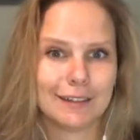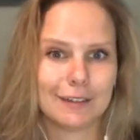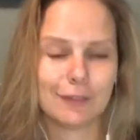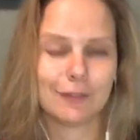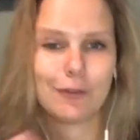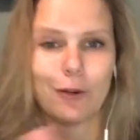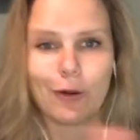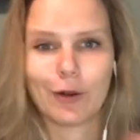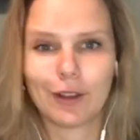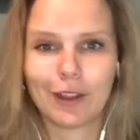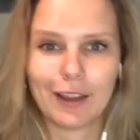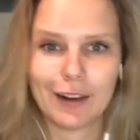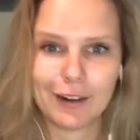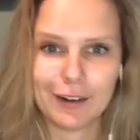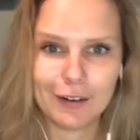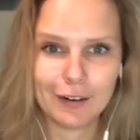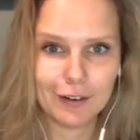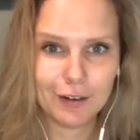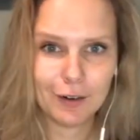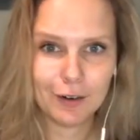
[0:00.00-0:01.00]
for
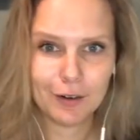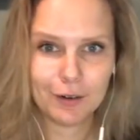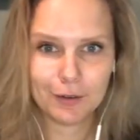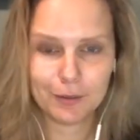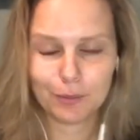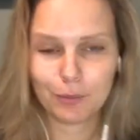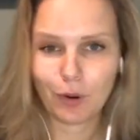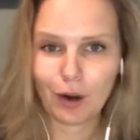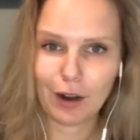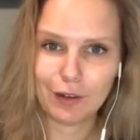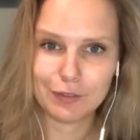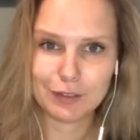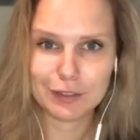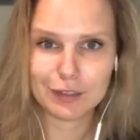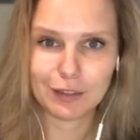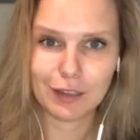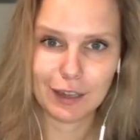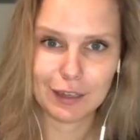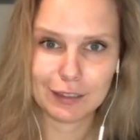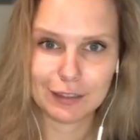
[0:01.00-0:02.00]
their private
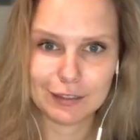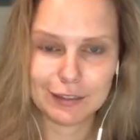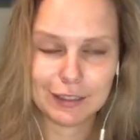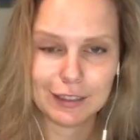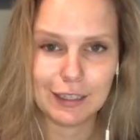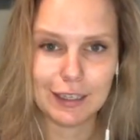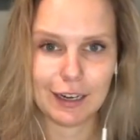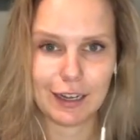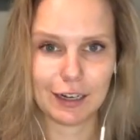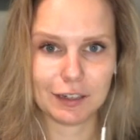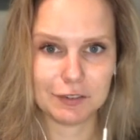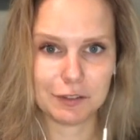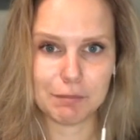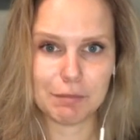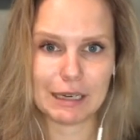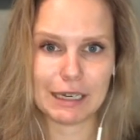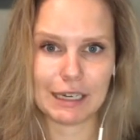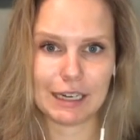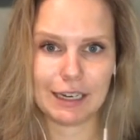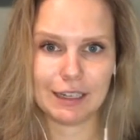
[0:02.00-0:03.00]
client to get out of a
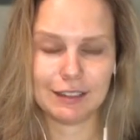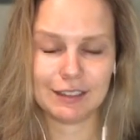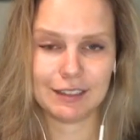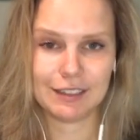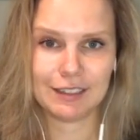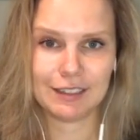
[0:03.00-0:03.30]
meeting.